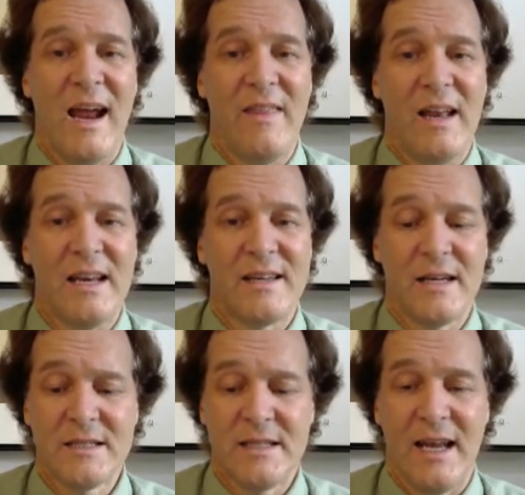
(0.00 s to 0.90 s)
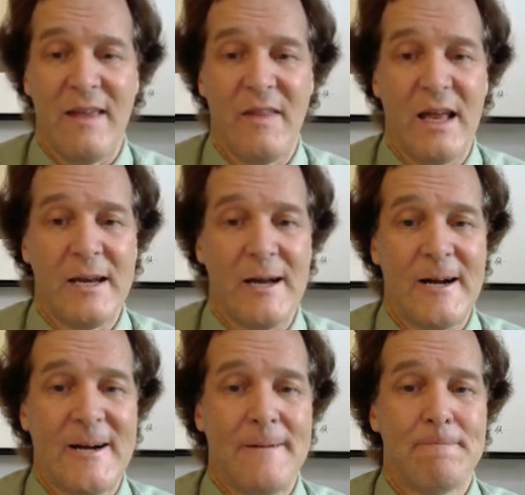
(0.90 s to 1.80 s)
And then it does. And then
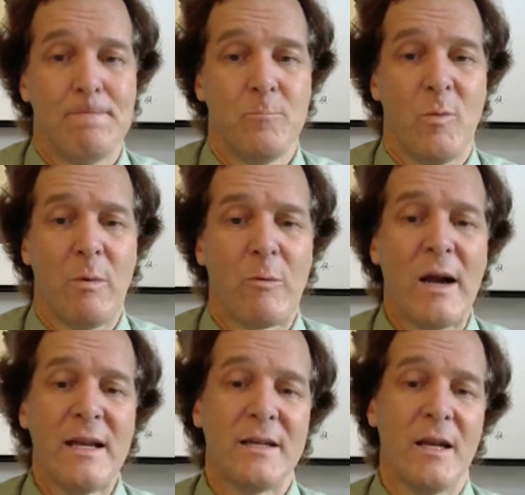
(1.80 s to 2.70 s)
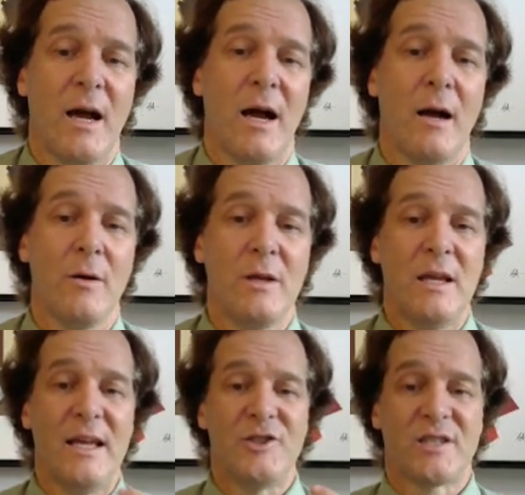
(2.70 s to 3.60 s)
when we run it,
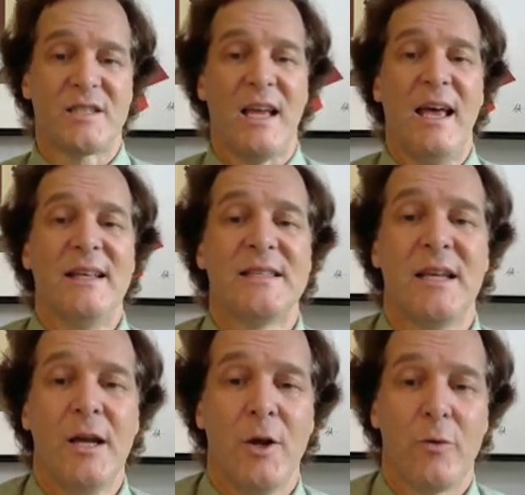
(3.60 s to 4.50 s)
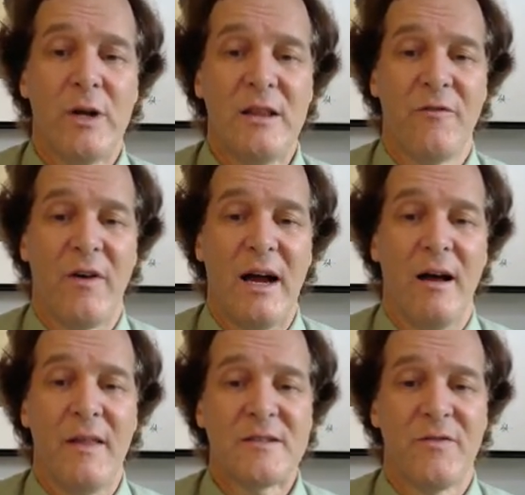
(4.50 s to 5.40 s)
it just says, reading the
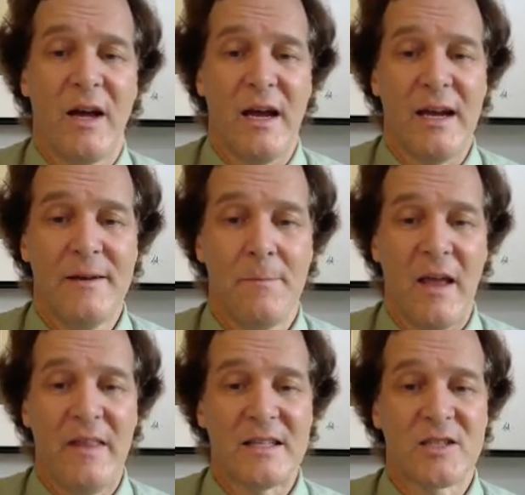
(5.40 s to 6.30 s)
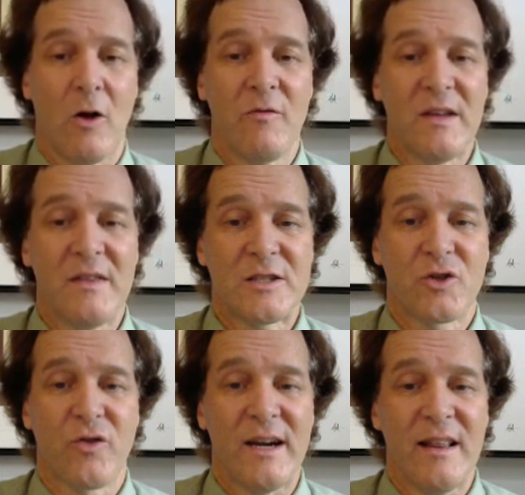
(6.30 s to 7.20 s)
file, that's fine. And then solving this
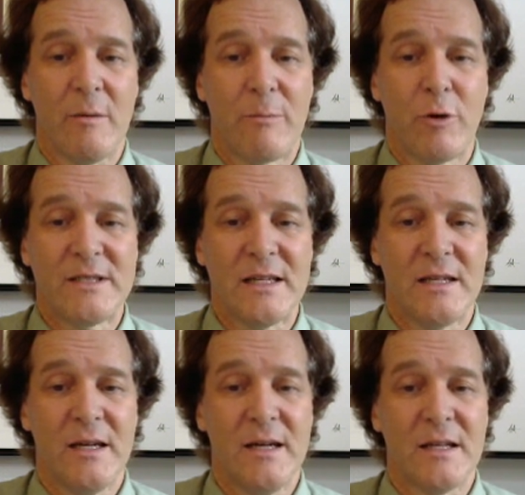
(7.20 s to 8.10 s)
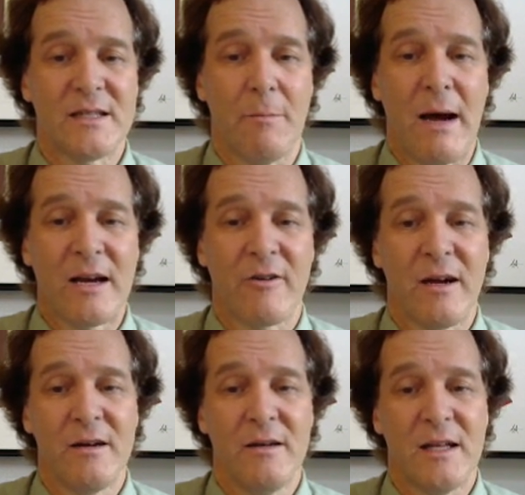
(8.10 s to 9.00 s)
grid. And then we print it, and it's a my
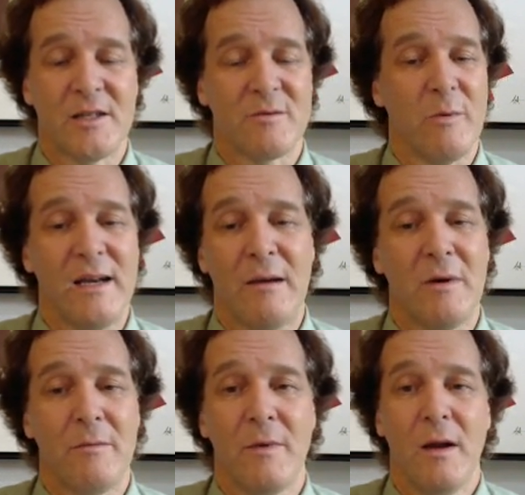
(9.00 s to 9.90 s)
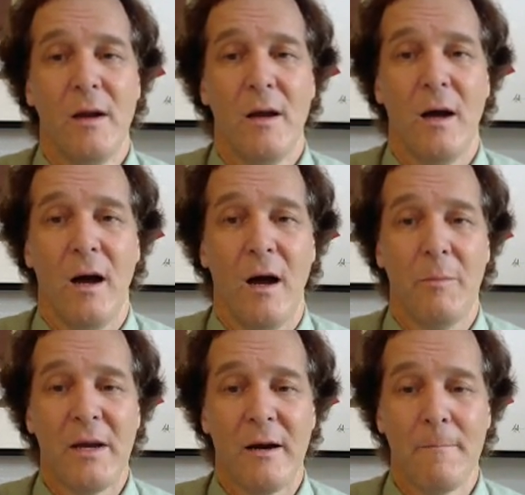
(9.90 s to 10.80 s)
grid. That's just what we named it
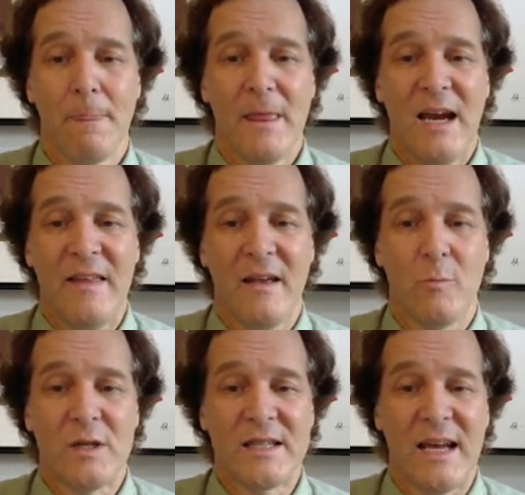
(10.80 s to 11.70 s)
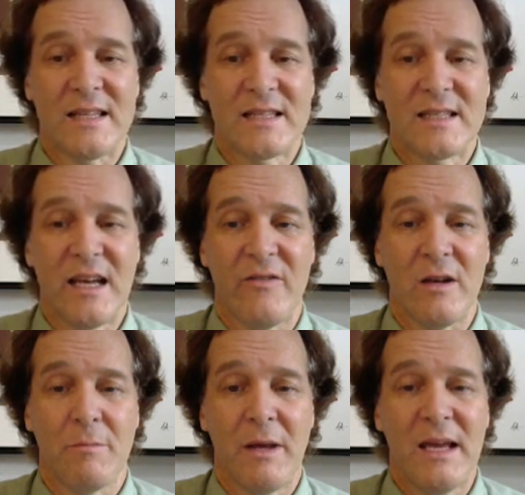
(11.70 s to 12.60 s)
up here. And then we say it's
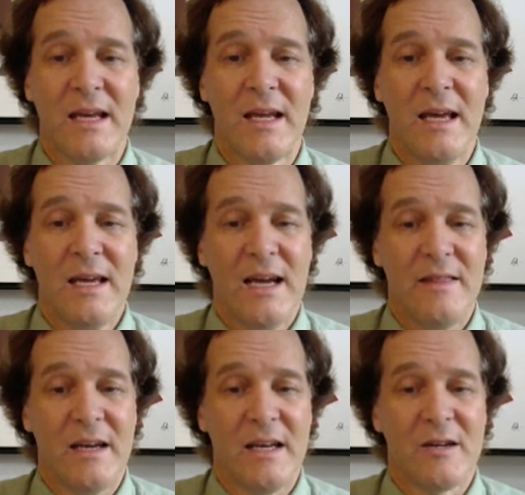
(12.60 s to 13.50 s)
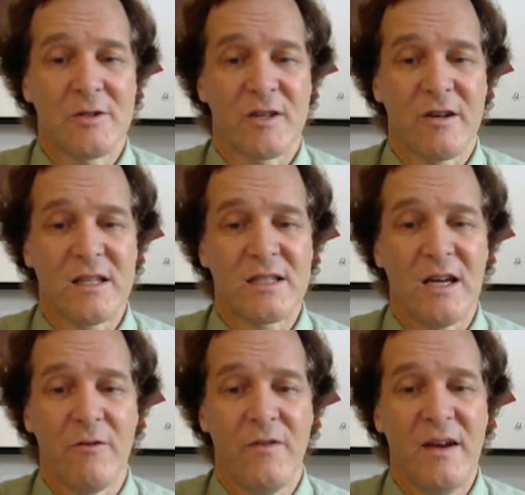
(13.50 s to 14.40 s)
7 big. And then here's the grid
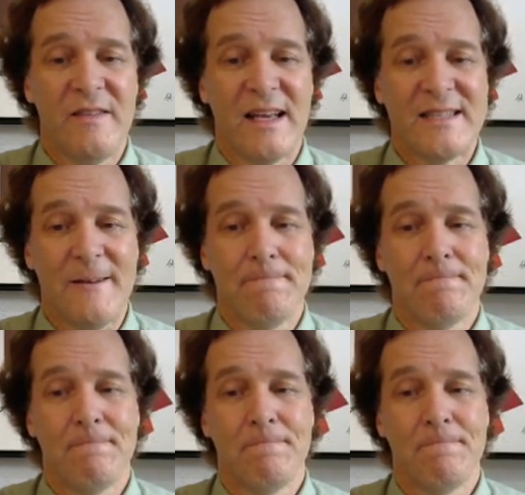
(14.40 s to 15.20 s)
itself, and that's it.